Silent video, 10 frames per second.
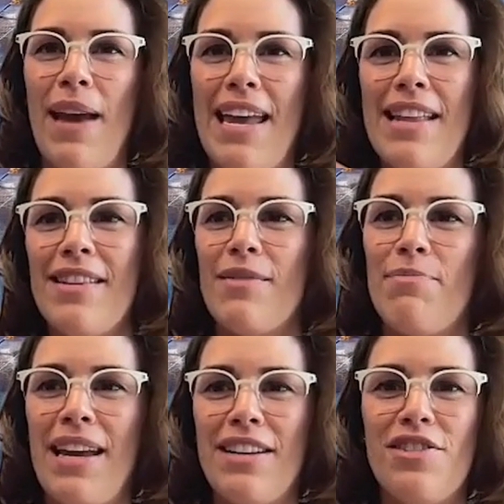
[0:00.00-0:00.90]
paint the
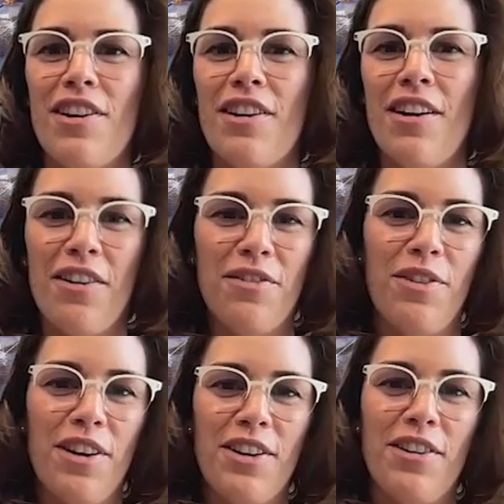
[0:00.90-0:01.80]
picture of
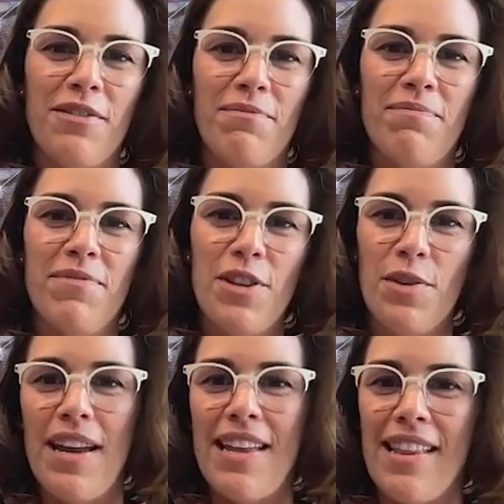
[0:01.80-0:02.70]
what you're
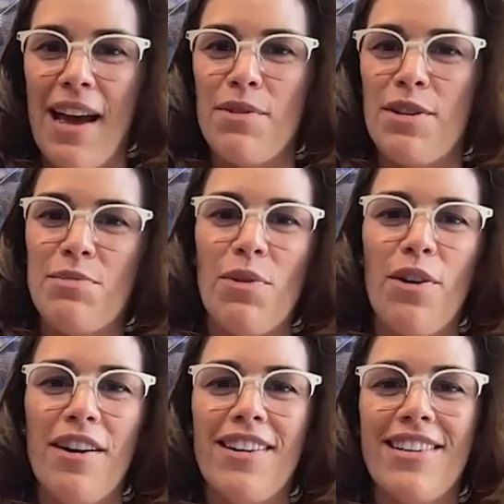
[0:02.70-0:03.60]
doing that much
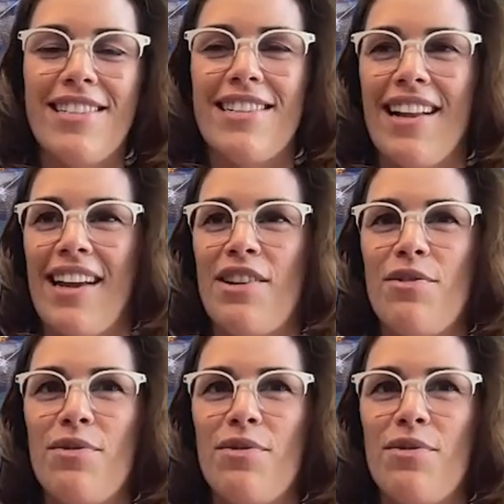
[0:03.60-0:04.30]
more. It's like